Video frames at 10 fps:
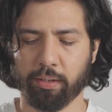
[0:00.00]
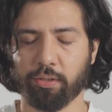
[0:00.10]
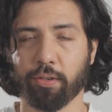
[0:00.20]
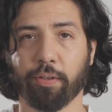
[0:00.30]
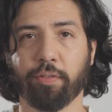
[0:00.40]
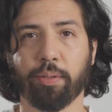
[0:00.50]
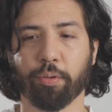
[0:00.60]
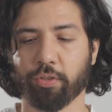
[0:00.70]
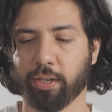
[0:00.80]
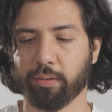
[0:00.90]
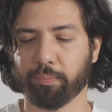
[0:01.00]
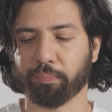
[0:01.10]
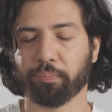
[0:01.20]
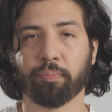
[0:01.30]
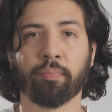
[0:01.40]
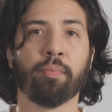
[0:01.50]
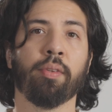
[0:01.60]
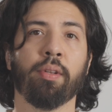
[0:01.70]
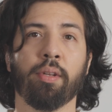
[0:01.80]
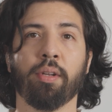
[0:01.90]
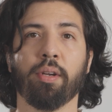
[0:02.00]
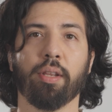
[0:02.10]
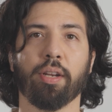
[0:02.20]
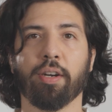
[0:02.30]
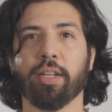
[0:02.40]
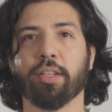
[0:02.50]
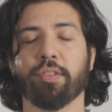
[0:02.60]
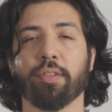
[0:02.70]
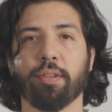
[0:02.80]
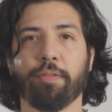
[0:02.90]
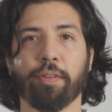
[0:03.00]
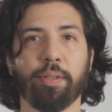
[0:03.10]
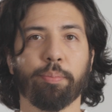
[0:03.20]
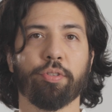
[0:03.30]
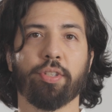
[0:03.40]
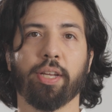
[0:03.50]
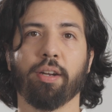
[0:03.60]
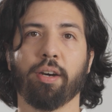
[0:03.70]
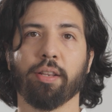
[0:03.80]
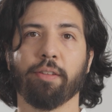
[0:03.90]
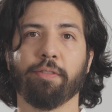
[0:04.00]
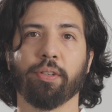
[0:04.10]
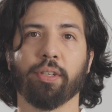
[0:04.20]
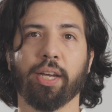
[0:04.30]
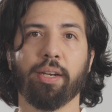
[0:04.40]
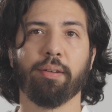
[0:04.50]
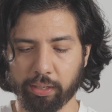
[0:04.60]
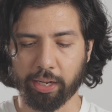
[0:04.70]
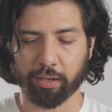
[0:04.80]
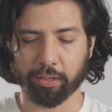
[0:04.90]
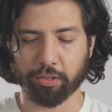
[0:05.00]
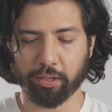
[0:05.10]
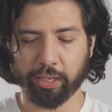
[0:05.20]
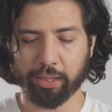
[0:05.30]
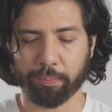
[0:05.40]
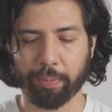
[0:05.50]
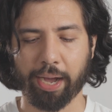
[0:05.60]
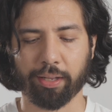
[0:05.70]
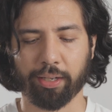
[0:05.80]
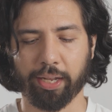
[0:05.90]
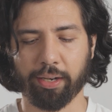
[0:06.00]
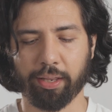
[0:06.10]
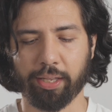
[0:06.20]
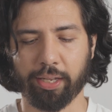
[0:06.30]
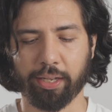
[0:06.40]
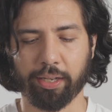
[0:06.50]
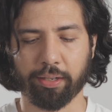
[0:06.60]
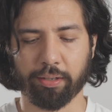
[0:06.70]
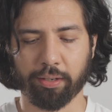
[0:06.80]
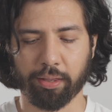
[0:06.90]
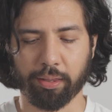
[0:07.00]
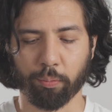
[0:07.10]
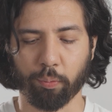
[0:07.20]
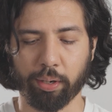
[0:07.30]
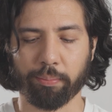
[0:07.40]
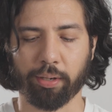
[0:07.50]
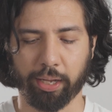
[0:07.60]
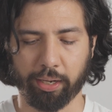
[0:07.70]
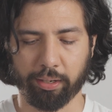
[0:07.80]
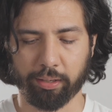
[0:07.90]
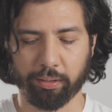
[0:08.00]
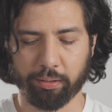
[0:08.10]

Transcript: So 15%. There it is, 15% on the fill light. Now let's look at the backlight, the rim light.